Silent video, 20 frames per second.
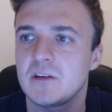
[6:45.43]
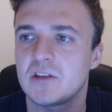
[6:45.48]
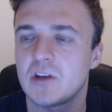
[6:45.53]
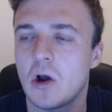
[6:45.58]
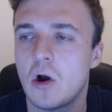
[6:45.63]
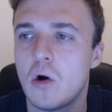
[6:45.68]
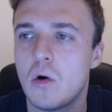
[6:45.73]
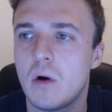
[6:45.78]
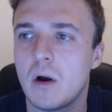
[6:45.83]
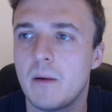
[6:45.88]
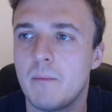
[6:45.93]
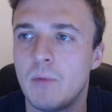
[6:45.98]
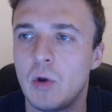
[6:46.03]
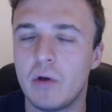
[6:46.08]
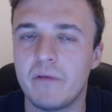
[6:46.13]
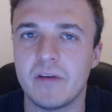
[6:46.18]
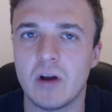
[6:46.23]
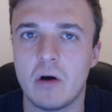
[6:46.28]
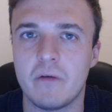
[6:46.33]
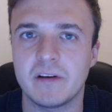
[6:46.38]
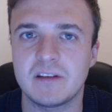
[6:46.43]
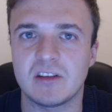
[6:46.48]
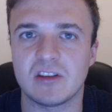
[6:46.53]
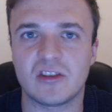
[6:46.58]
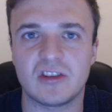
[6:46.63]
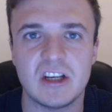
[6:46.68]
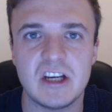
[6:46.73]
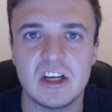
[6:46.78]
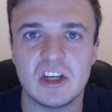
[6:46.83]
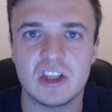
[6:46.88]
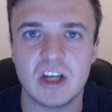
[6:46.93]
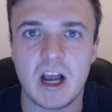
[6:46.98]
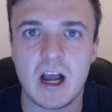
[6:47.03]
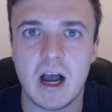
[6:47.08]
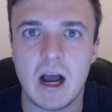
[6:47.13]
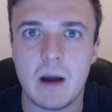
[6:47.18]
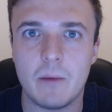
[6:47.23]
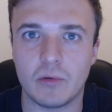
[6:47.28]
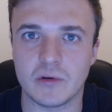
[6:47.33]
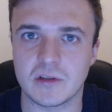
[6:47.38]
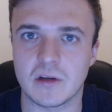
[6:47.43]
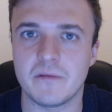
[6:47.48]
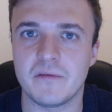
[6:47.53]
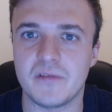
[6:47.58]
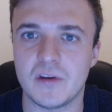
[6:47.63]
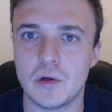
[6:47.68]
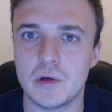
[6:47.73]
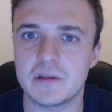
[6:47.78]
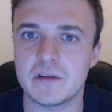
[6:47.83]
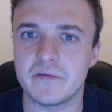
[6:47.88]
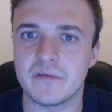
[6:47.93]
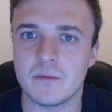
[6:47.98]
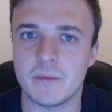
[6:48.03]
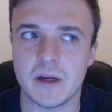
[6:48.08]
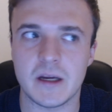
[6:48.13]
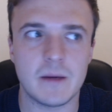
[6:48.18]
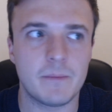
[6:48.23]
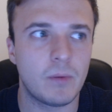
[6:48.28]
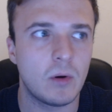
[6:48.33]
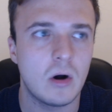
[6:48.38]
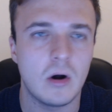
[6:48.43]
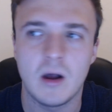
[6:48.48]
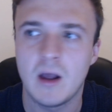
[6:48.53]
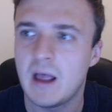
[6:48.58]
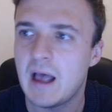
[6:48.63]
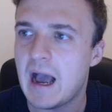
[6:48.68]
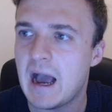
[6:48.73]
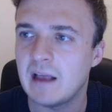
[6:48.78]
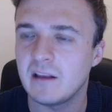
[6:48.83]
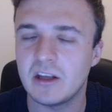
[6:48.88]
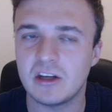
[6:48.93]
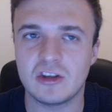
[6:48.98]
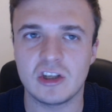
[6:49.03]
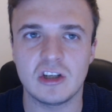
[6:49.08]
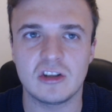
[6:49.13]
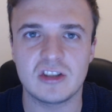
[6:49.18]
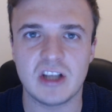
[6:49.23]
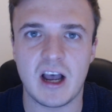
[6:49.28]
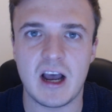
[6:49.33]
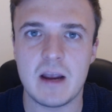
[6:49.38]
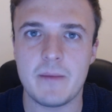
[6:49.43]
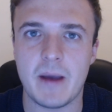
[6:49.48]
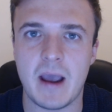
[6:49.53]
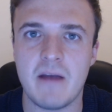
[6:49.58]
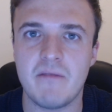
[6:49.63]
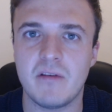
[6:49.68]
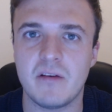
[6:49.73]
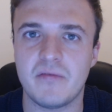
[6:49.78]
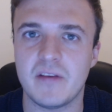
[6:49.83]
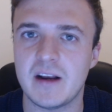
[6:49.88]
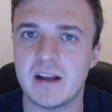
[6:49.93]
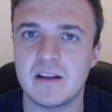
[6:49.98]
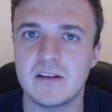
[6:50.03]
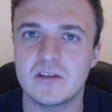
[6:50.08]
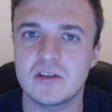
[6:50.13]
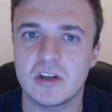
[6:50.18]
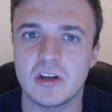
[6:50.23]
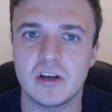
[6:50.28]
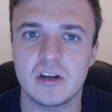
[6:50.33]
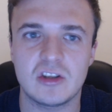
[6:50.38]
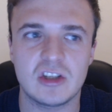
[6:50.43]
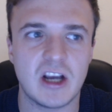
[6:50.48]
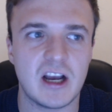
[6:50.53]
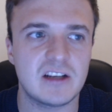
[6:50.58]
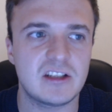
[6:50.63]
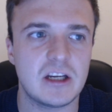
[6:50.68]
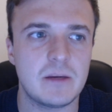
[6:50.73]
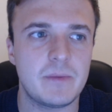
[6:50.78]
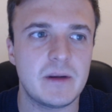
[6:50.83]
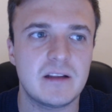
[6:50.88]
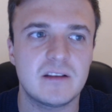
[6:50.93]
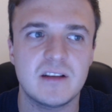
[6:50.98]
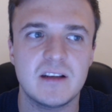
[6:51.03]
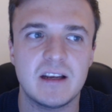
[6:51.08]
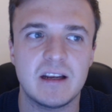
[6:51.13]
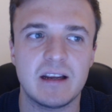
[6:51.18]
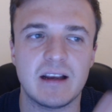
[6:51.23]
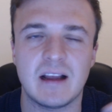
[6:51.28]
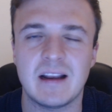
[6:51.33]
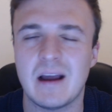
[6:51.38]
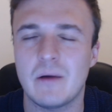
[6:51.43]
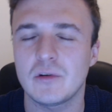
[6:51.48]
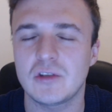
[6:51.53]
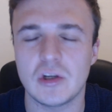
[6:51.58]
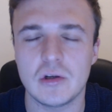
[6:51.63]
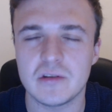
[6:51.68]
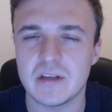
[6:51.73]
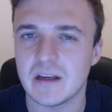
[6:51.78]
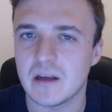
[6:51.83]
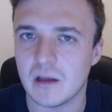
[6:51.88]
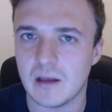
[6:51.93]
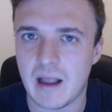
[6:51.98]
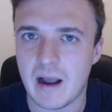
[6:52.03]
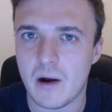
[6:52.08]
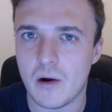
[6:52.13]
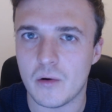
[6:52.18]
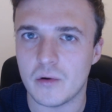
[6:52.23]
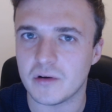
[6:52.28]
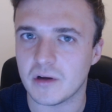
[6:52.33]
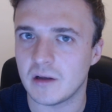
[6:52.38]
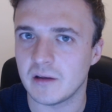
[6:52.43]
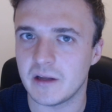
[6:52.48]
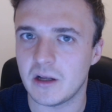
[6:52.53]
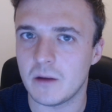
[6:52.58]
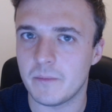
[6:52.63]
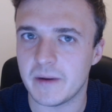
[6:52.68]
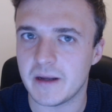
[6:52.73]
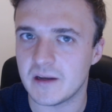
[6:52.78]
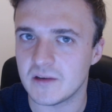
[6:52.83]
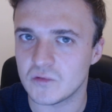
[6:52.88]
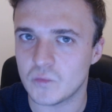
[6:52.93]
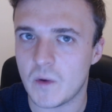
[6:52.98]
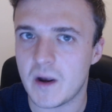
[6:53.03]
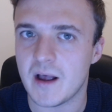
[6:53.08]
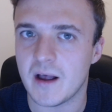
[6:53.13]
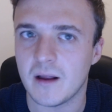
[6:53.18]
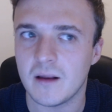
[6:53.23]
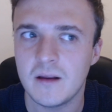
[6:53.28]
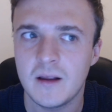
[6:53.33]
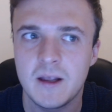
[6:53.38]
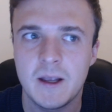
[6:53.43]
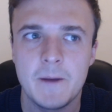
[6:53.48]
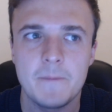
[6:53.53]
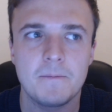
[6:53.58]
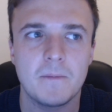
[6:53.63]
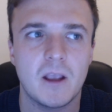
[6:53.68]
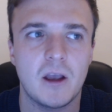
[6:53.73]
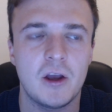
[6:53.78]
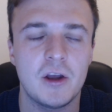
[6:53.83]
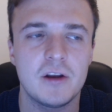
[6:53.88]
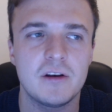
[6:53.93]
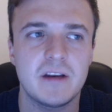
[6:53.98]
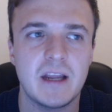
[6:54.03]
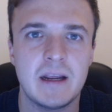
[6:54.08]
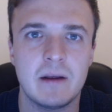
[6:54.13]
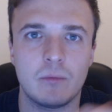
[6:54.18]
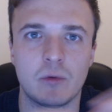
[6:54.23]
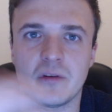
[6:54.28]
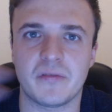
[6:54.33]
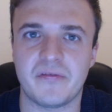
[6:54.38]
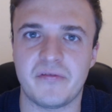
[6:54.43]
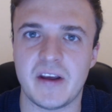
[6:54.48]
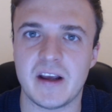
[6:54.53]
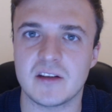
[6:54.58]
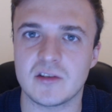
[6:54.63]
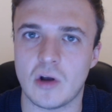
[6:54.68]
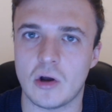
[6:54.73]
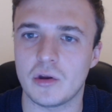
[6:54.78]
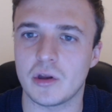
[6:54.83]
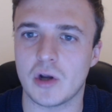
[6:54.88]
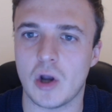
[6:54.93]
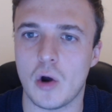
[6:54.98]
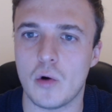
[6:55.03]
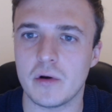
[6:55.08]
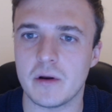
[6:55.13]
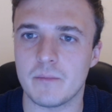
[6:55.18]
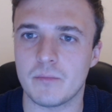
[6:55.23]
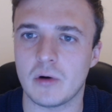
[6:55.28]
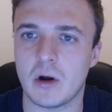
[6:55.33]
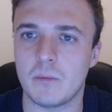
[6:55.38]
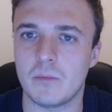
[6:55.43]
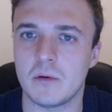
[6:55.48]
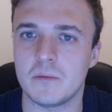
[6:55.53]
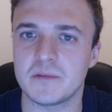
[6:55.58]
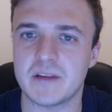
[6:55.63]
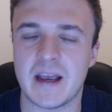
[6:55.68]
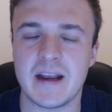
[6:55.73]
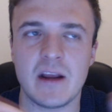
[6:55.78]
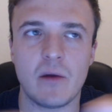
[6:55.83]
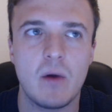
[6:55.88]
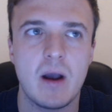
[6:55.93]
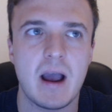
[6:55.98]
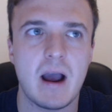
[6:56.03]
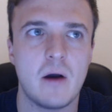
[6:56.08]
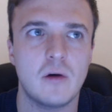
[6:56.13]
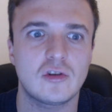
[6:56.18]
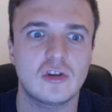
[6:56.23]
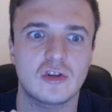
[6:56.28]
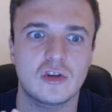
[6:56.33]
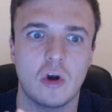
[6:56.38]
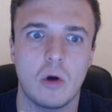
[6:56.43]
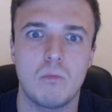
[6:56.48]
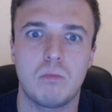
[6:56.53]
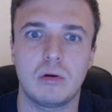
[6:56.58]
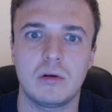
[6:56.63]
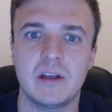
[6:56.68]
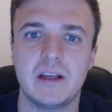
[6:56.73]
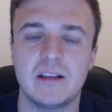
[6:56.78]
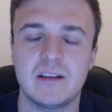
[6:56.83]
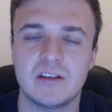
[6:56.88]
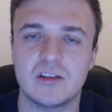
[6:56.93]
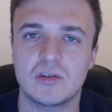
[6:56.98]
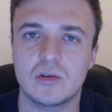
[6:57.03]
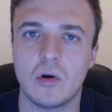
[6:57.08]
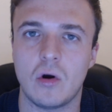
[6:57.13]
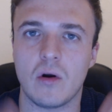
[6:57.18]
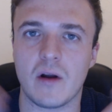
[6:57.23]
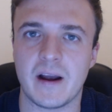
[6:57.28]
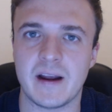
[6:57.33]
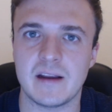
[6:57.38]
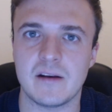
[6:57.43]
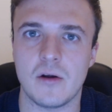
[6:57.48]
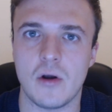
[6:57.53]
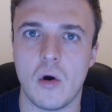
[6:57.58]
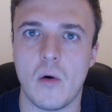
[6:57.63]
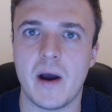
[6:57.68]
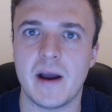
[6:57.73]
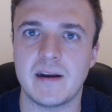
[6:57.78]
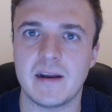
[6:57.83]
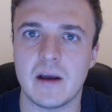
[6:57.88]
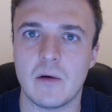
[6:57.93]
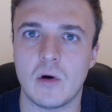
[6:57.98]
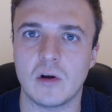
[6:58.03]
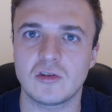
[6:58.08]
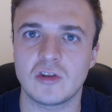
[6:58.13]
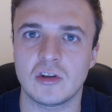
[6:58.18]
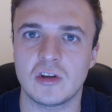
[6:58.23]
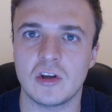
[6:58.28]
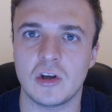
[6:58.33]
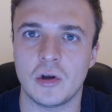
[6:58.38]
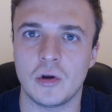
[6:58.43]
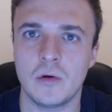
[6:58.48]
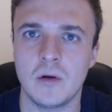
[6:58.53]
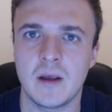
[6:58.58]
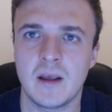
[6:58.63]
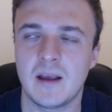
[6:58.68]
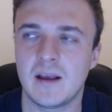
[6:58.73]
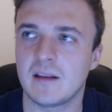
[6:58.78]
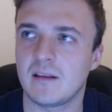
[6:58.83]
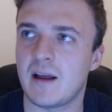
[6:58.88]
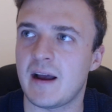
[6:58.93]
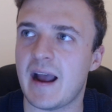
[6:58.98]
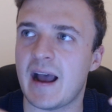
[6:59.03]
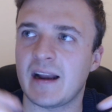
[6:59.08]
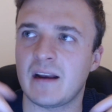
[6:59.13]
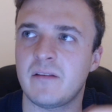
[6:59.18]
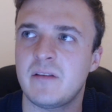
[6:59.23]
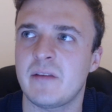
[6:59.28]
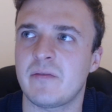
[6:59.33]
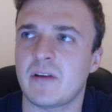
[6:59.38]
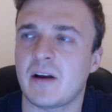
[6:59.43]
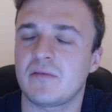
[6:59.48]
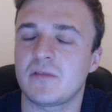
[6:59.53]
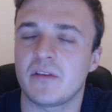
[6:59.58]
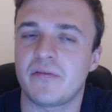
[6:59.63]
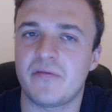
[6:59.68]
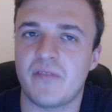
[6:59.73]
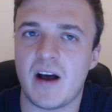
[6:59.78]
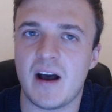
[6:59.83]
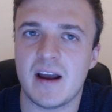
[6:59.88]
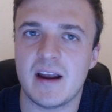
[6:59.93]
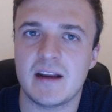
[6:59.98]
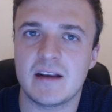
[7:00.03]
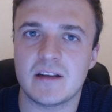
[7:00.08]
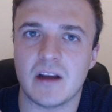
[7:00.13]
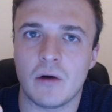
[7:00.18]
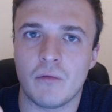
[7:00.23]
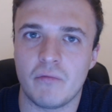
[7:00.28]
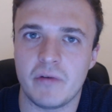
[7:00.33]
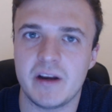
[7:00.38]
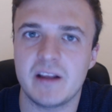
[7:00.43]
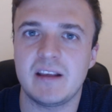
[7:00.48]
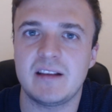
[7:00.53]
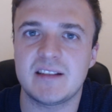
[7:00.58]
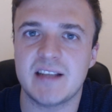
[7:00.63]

So moving over to C sharp was confusing for me, but I literally type everything into ChatGPT, and I was using Cloud a little bit as well, and it would fix all the coding problems. Anywhere I was just completely stuck, I had no idea what to do. Like I didn't even have to find a really